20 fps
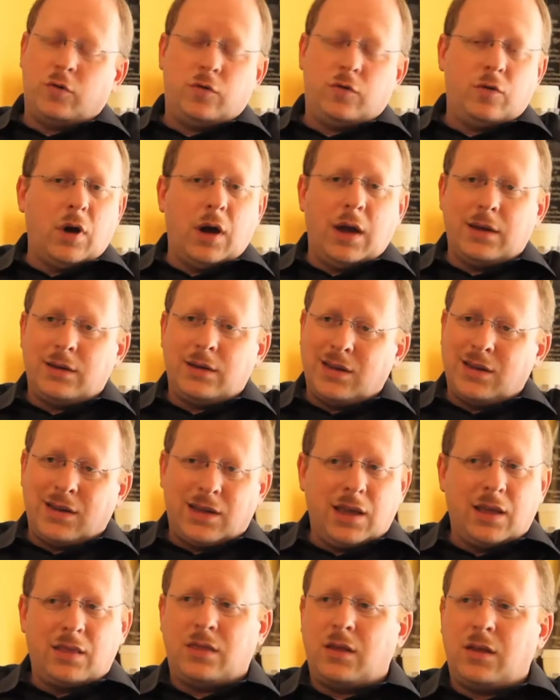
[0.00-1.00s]
trying to
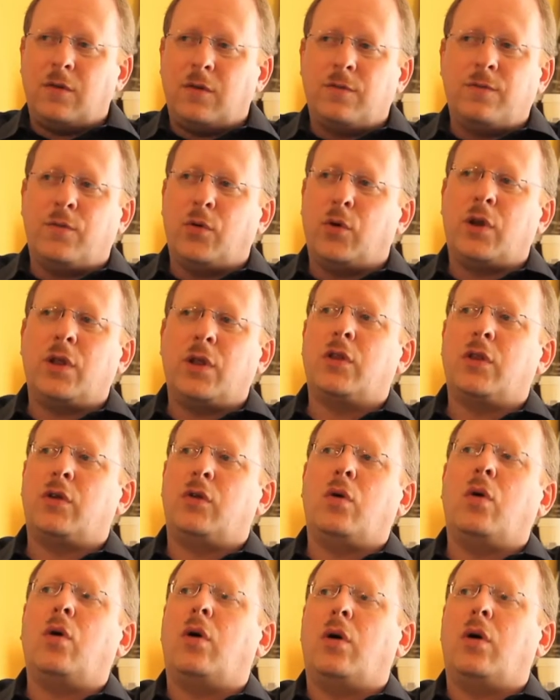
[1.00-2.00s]
get their foot in the
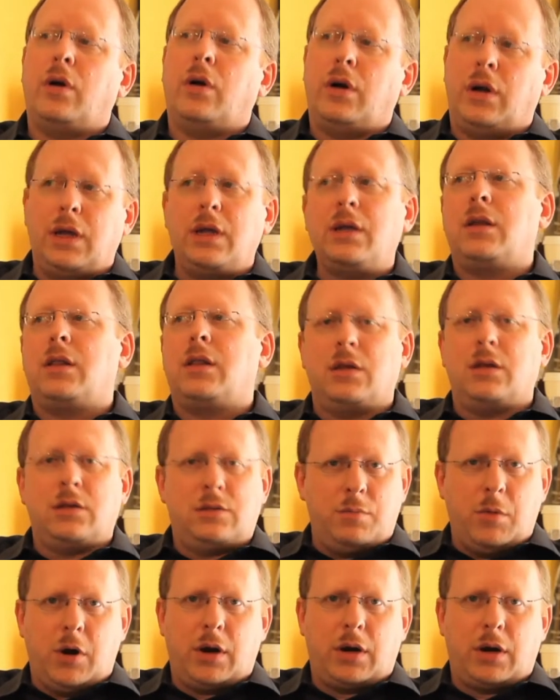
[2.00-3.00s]
door into this
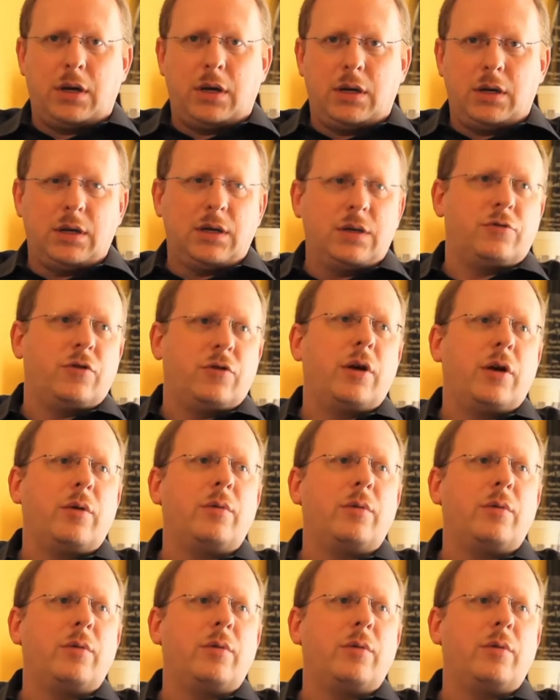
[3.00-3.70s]
market and try to